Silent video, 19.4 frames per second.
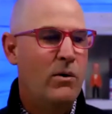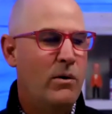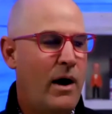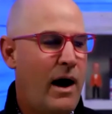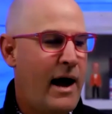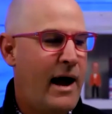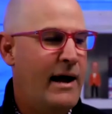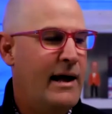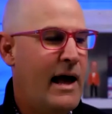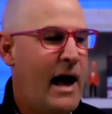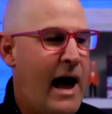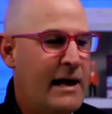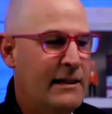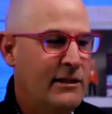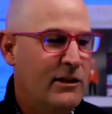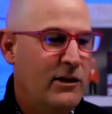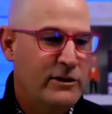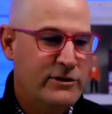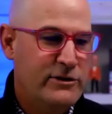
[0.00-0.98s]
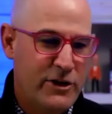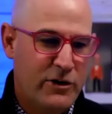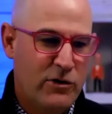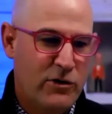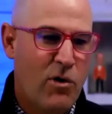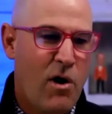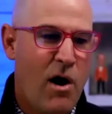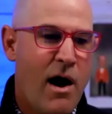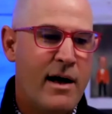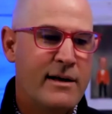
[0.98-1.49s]
I looked
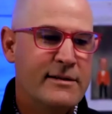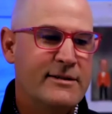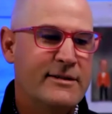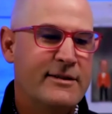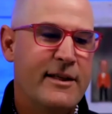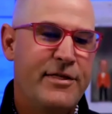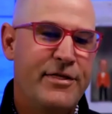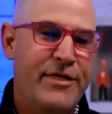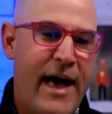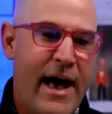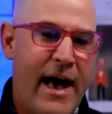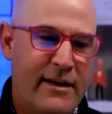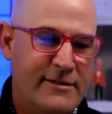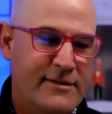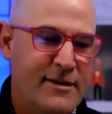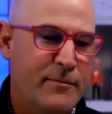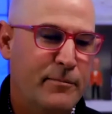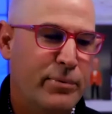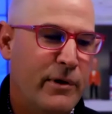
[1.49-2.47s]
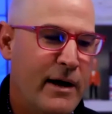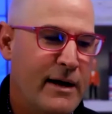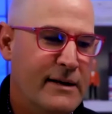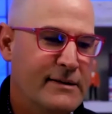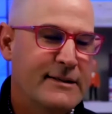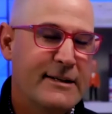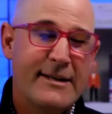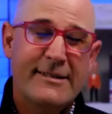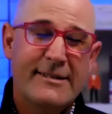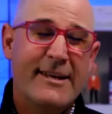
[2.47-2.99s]
across the 1,000 plus,
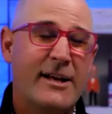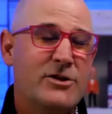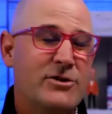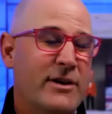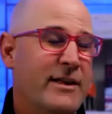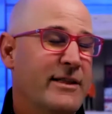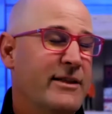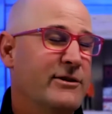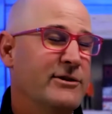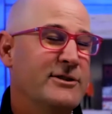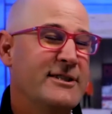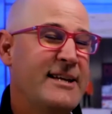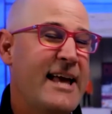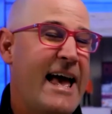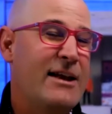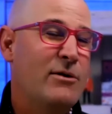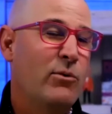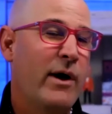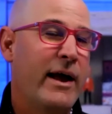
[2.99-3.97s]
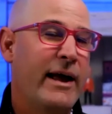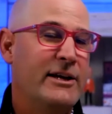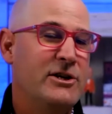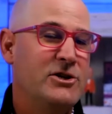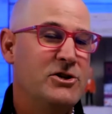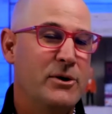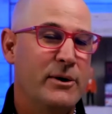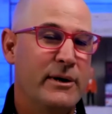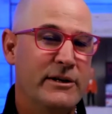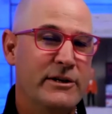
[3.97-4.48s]
and essentially there's 10 ways
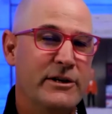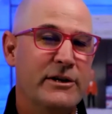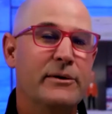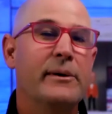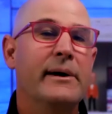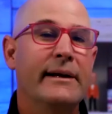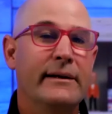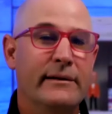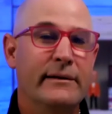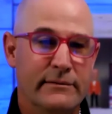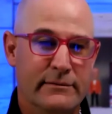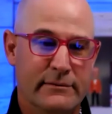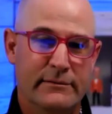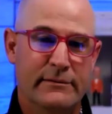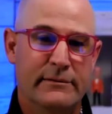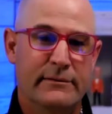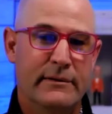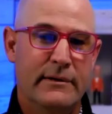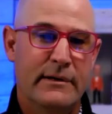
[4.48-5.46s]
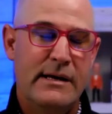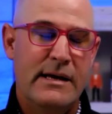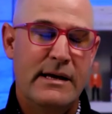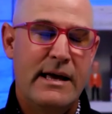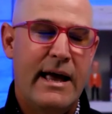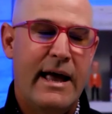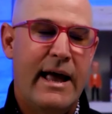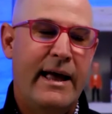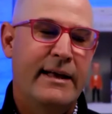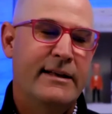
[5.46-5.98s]
you can do it.
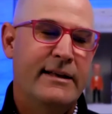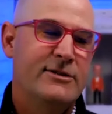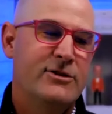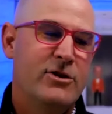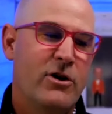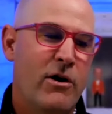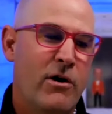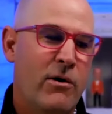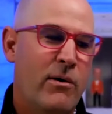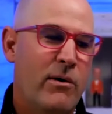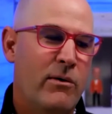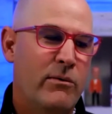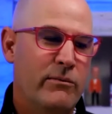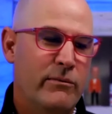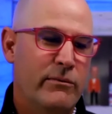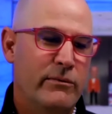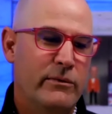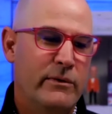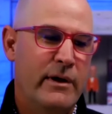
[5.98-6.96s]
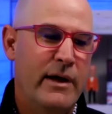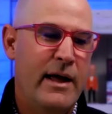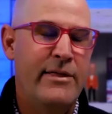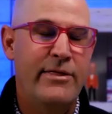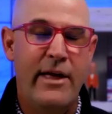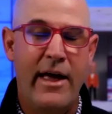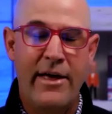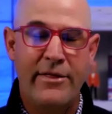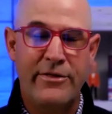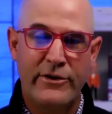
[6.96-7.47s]
And so,
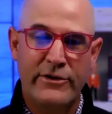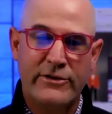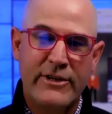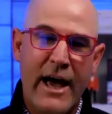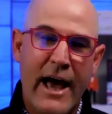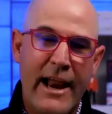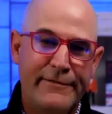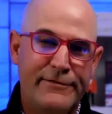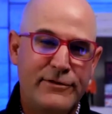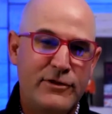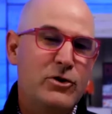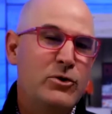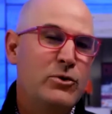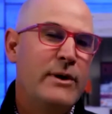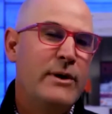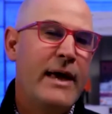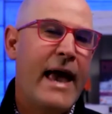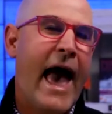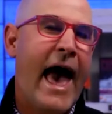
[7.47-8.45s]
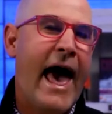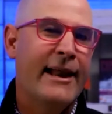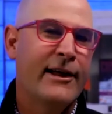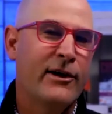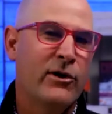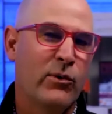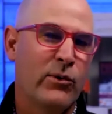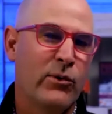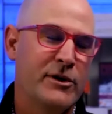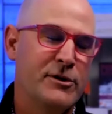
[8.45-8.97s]
and there's kind of two
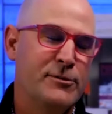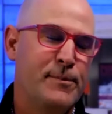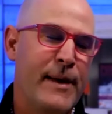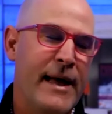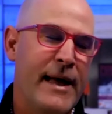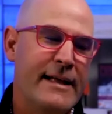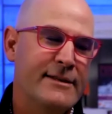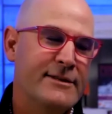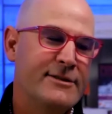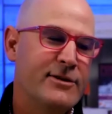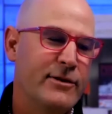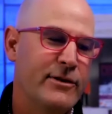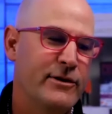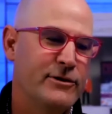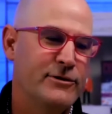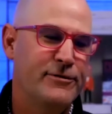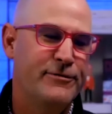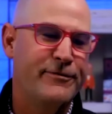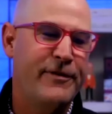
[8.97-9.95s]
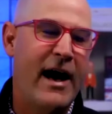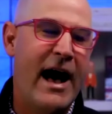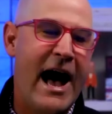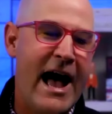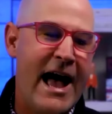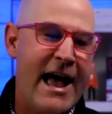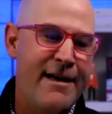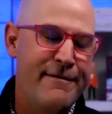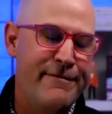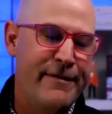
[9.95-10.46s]
categories, Ben. So there's
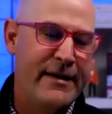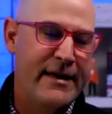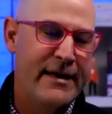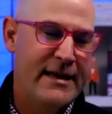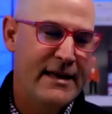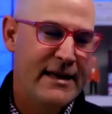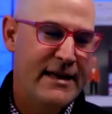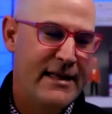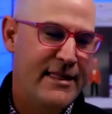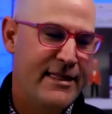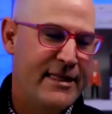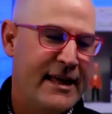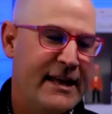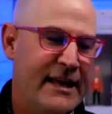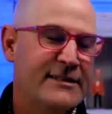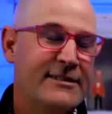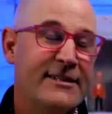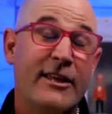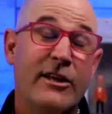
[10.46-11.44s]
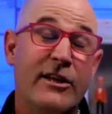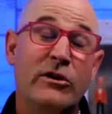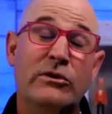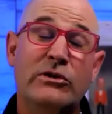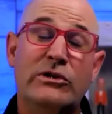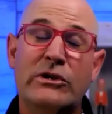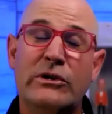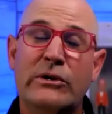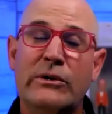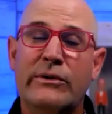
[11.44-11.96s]
5 things that you
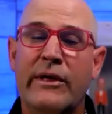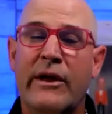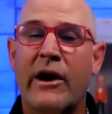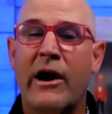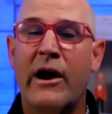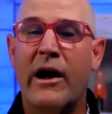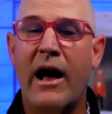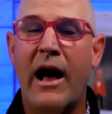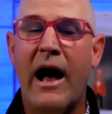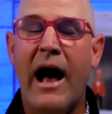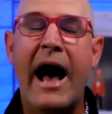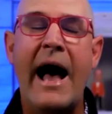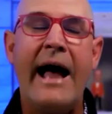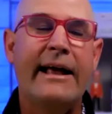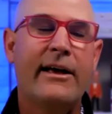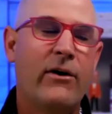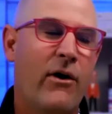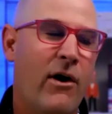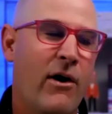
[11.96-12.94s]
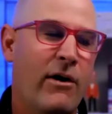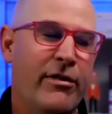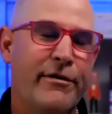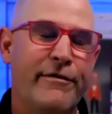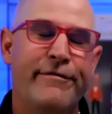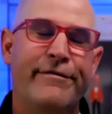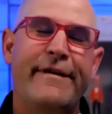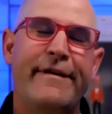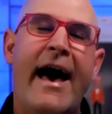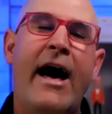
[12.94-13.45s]
do that I call the
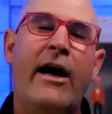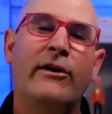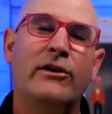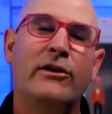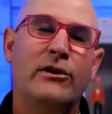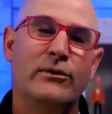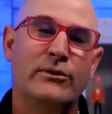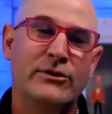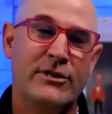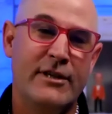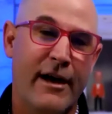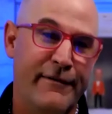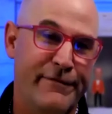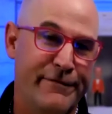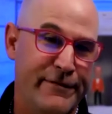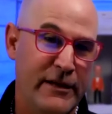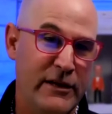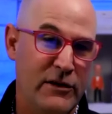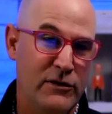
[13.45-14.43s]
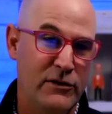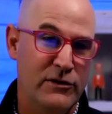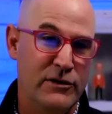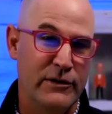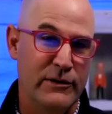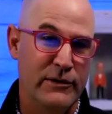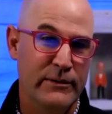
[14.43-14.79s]
value stuff that you do.